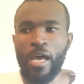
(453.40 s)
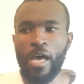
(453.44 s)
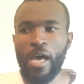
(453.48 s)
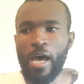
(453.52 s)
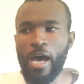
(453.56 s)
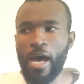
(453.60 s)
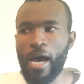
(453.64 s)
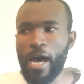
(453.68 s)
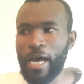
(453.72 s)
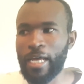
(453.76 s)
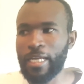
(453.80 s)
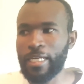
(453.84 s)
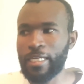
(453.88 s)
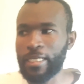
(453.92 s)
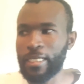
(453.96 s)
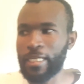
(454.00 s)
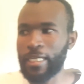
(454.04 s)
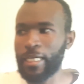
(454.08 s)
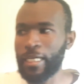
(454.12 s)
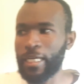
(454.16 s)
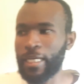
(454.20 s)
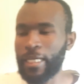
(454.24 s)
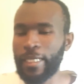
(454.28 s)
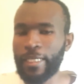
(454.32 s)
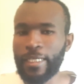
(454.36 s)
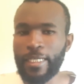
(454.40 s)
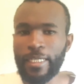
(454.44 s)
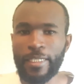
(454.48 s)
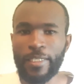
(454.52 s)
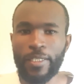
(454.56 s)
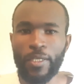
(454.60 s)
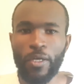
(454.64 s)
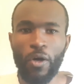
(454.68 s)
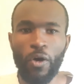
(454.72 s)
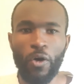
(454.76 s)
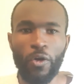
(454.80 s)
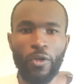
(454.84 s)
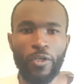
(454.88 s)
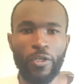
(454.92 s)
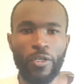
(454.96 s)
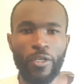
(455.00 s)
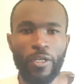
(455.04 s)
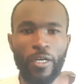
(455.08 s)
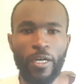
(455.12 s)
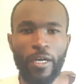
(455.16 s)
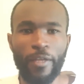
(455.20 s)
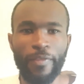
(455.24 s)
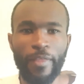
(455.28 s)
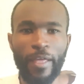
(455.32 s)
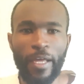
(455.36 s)
And it is on
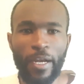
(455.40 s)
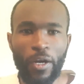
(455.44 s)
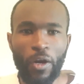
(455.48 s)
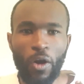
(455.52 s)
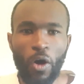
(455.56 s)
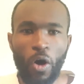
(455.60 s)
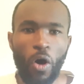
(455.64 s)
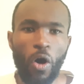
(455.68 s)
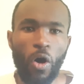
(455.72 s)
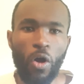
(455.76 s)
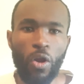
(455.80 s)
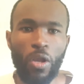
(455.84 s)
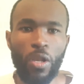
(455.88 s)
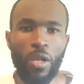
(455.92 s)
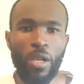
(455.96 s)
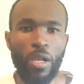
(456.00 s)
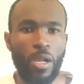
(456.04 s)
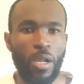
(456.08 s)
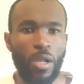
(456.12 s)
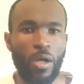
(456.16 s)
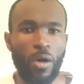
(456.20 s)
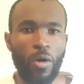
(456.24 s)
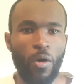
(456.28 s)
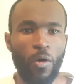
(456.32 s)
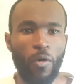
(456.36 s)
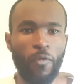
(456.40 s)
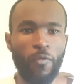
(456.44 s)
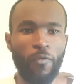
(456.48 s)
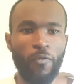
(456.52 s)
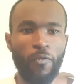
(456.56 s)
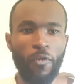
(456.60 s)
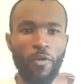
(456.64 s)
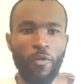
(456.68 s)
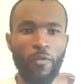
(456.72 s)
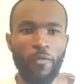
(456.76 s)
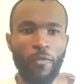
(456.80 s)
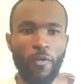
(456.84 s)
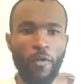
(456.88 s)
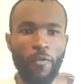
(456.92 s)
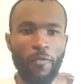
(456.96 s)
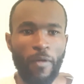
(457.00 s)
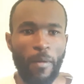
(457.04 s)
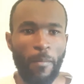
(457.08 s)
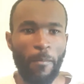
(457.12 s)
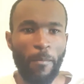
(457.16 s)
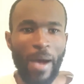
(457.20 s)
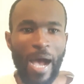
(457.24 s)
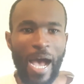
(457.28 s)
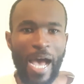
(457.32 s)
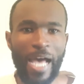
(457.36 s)
the role of a
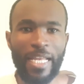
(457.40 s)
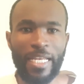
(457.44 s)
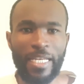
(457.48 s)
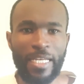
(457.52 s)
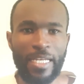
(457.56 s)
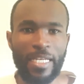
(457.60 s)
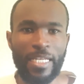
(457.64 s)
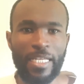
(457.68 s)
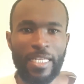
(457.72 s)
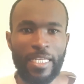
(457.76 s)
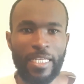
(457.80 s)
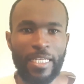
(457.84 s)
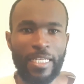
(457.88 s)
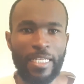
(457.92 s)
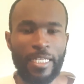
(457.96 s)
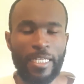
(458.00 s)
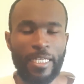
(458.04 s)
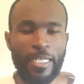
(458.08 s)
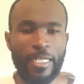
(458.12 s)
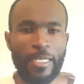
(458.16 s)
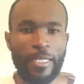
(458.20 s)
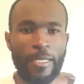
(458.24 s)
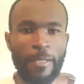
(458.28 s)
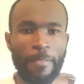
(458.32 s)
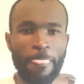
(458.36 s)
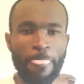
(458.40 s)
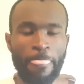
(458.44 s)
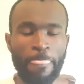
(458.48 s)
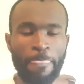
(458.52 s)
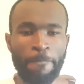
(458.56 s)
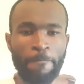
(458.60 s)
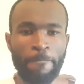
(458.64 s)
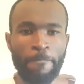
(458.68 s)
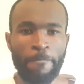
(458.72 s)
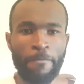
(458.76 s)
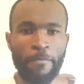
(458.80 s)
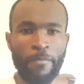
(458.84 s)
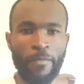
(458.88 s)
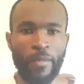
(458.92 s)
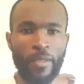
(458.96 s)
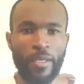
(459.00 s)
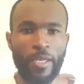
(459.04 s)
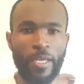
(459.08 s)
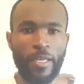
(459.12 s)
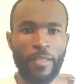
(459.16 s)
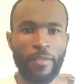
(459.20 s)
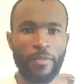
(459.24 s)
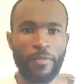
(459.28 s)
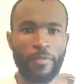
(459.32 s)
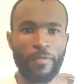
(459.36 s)
man in
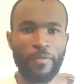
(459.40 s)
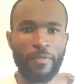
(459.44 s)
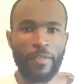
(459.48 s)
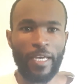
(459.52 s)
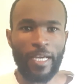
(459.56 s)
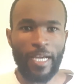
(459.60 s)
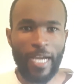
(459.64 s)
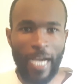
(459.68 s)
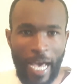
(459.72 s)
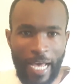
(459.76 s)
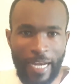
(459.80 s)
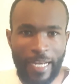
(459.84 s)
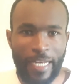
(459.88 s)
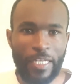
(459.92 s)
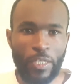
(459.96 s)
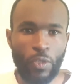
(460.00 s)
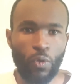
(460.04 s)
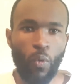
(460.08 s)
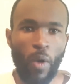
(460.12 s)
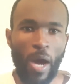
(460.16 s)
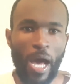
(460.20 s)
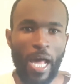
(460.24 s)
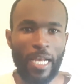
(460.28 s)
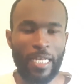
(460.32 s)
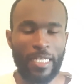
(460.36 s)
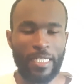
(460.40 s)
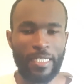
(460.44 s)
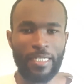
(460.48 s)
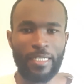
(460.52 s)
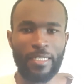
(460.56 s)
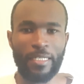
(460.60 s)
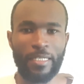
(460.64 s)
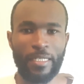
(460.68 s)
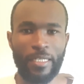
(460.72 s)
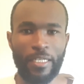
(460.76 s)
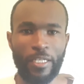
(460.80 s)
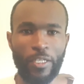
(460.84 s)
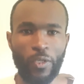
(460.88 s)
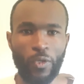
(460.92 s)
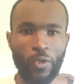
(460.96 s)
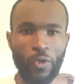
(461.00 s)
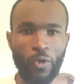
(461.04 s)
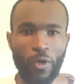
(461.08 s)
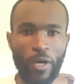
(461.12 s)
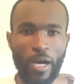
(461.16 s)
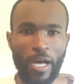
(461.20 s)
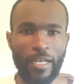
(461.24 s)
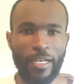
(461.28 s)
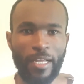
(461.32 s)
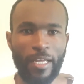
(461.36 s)
the current world,
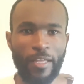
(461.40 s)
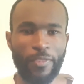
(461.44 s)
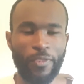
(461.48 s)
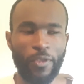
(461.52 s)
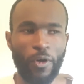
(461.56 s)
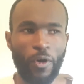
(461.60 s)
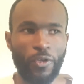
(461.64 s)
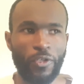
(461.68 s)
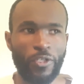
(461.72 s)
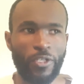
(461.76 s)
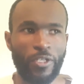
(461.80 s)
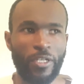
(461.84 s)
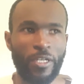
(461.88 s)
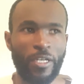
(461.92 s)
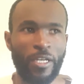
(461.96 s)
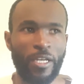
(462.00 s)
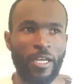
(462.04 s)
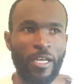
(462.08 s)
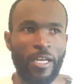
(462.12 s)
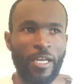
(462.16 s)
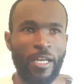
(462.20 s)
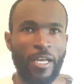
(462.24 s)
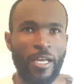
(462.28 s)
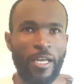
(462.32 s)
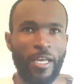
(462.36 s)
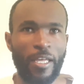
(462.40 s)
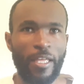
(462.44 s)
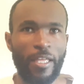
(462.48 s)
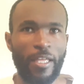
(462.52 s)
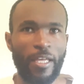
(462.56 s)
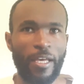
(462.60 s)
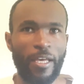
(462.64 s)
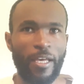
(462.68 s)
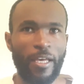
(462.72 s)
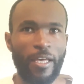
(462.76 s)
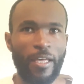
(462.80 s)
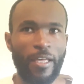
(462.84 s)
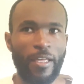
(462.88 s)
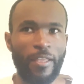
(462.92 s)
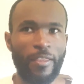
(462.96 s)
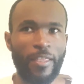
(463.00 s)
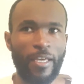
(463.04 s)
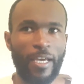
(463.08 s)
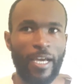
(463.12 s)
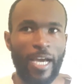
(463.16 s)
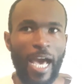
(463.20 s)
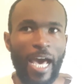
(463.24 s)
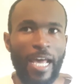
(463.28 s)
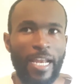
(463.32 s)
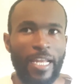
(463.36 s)
and I thought the
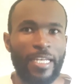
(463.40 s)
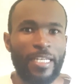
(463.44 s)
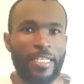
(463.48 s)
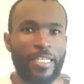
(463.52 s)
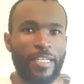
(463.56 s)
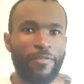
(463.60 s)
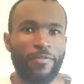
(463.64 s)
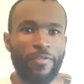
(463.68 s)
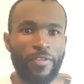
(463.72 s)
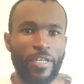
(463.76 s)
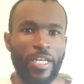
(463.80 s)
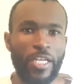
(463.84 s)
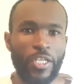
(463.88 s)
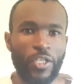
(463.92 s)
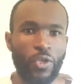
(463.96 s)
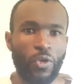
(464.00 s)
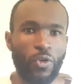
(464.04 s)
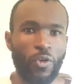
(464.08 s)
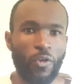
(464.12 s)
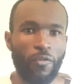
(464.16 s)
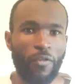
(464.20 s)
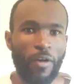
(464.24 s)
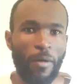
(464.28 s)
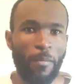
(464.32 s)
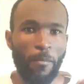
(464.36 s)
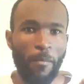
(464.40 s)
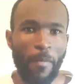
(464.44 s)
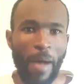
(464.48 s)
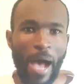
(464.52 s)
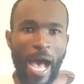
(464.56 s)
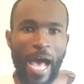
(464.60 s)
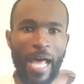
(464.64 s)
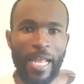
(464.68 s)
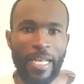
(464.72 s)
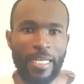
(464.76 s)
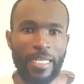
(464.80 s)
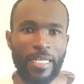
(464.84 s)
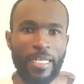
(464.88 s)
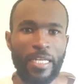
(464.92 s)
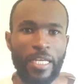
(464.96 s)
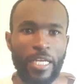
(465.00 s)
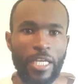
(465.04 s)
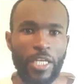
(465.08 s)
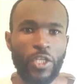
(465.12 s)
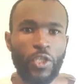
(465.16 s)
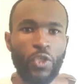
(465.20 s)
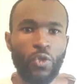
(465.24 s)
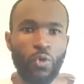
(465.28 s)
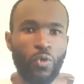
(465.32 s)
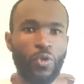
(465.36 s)
current definition of a man
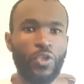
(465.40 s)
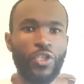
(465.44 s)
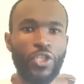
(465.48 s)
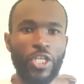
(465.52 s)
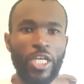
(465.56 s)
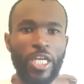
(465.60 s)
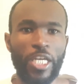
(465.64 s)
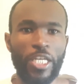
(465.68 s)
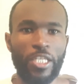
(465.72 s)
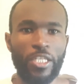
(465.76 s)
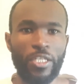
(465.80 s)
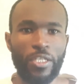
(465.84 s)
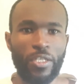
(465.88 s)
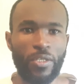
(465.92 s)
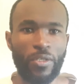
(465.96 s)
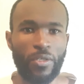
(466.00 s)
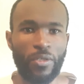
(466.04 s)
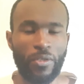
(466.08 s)
should change,